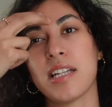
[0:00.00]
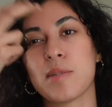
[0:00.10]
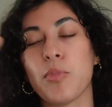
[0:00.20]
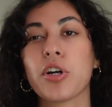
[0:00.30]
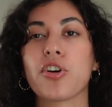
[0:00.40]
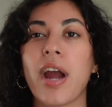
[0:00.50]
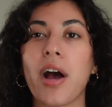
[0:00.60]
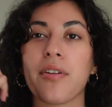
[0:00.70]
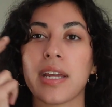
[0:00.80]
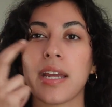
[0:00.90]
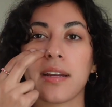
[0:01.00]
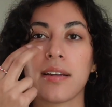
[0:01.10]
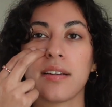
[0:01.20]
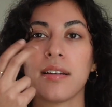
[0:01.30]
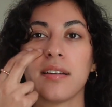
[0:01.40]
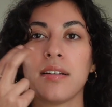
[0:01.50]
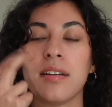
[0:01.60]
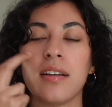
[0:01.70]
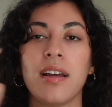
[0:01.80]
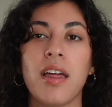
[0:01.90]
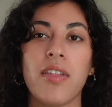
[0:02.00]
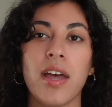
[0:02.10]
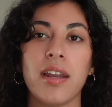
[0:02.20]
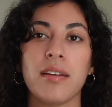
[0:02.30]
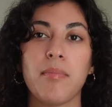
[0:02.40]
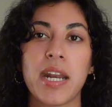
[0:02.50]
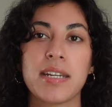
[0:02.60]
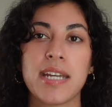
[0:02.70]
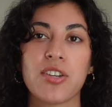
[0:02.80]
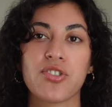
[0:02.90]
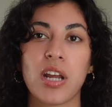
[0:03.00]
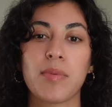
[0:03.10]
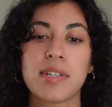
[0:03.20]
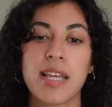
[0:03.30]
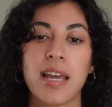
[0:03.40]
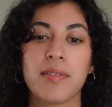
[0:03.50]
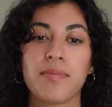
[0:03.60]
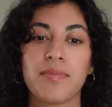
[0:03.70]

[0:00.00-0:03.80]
more grounding than meditation, I would say.